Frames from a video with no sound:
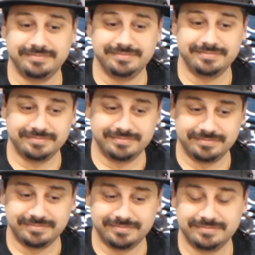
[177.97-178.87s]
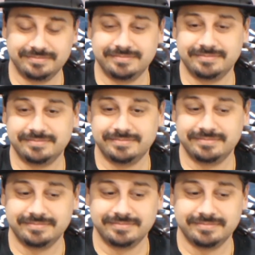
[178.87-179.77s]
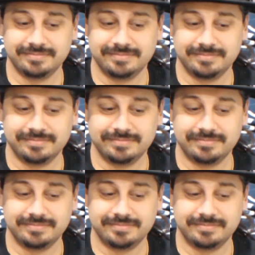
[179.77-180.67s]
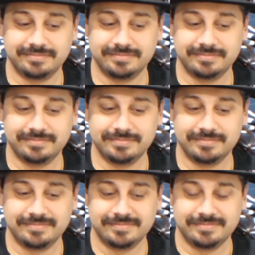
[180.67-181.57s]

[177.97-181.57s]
This person isn't speaking.